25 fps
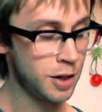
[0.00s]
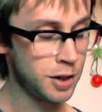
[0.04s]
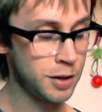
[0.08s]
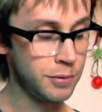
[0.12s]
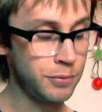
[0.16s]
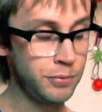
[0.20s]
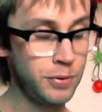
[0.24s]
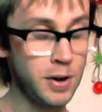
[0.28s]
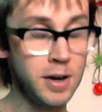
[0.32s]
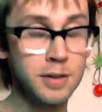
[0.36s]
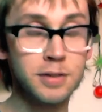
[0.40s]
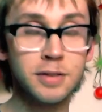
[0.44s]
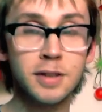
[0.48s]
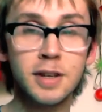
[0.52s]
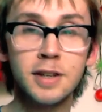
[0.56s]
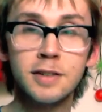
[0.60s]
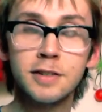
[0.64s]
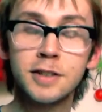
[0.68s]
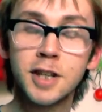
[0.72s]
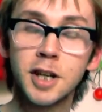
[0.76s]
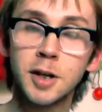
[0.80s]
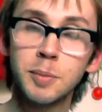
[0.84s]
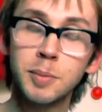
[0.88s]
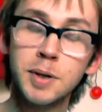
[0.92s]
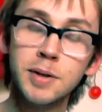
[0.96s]
The fifth is
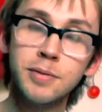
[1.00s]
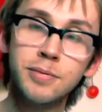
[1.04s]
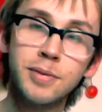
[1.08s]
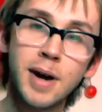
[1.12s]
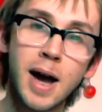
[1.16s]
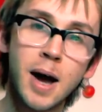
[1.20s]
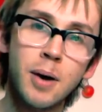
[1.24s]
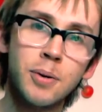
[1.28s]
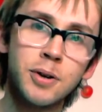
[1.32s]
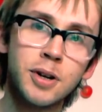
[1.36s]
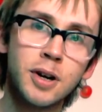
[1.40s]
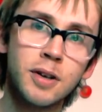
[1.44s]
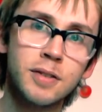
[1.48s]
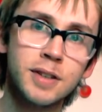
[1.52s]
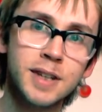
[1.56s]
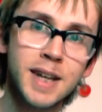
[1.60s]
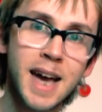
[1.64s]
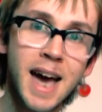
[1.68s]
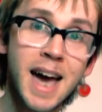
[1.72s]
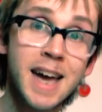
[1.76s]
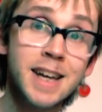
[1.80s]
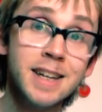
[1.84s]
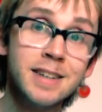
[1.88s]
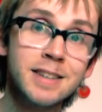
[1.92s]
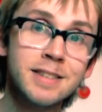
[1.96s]
going to be found at the
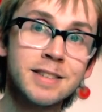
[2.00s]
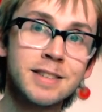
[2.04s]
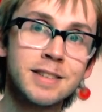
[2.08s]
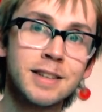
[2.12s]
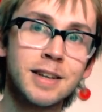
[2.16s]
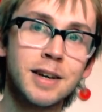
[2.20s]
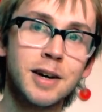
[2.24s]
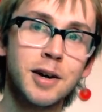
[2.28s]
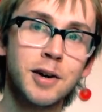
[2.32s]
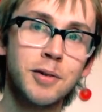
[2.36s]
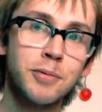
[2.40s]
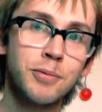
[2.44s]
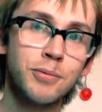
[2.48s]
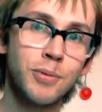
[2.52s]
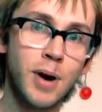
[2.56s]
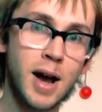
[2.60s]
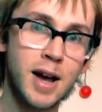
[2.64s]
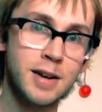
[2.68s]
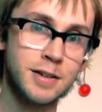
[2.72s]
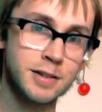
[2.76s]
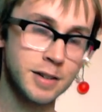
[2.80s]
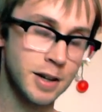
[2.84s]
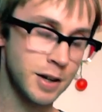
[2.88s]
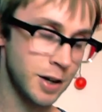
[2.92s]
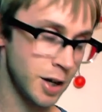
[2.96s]
8th
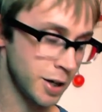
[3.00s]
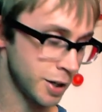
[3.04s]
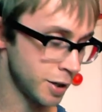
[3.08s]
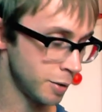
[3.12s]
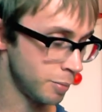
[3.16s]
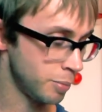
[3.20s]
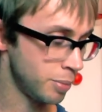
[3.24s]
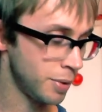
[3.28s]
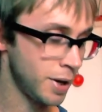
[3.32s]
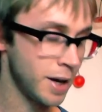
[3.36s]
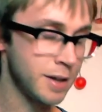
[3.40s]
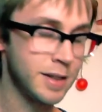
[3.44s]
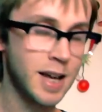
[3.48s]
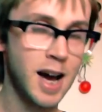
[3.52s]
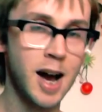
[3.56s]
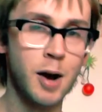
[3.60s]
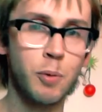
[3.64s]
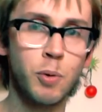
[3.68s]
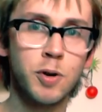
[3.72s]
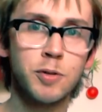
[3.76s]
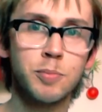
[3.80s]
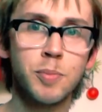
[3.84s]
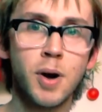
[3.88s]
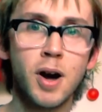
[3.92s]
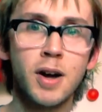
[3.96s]
fret, and I can play that
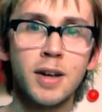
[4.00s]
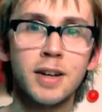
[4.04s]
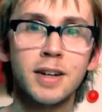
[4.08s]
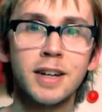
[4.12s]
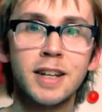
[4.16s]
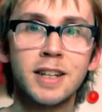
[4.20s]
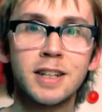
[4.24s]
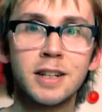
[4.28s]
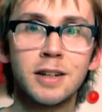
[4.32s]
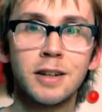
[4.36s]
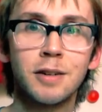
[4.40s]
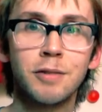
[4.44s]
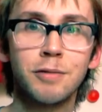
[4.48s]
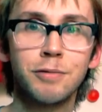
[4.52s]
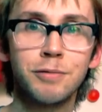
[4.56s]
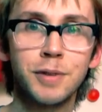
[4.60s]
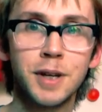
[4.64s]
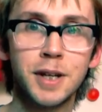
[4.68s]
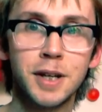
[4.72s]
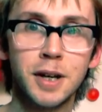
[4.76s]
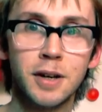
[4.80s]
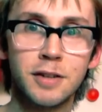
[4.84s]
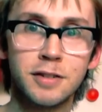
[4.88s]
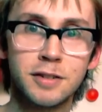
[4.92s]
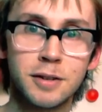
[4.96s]
with my little
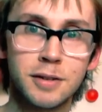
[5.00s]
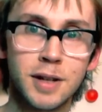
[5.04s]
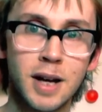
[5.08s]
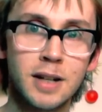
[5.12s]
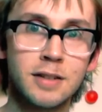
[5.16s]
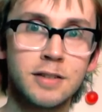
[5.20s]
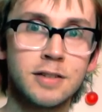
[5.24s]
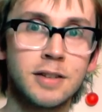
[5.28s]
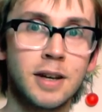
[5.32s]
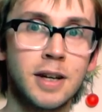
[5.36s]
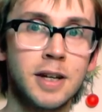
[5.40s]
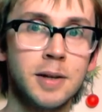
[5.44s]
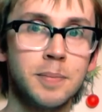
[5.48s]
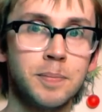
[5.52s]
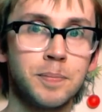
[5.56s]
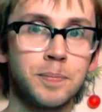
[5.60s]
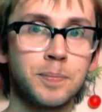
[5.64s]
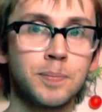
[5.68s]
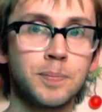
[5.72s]
finger. So that's a